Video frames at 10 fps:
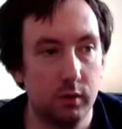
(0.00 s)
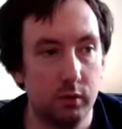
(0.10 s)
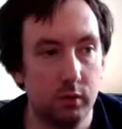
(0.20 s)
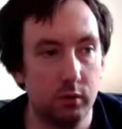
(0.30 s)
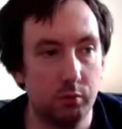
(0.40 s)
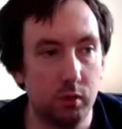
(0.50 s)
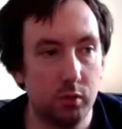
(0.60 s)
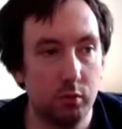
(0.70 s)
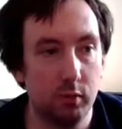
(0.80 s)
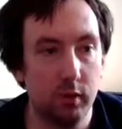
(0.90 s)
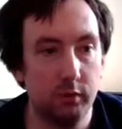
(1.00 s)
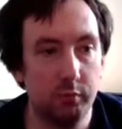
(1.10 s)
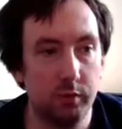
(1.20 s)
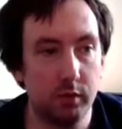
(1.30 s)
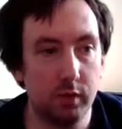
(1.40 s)
So boss wave,
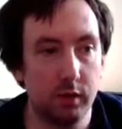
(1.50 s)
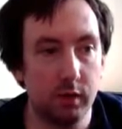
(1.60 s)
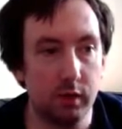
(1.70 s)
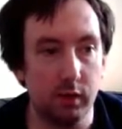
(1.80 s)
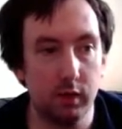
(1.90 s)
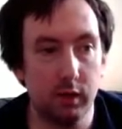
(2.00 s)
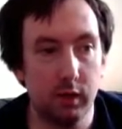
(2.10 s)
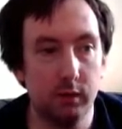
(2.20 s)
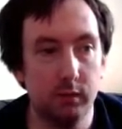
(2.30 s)
berserker again.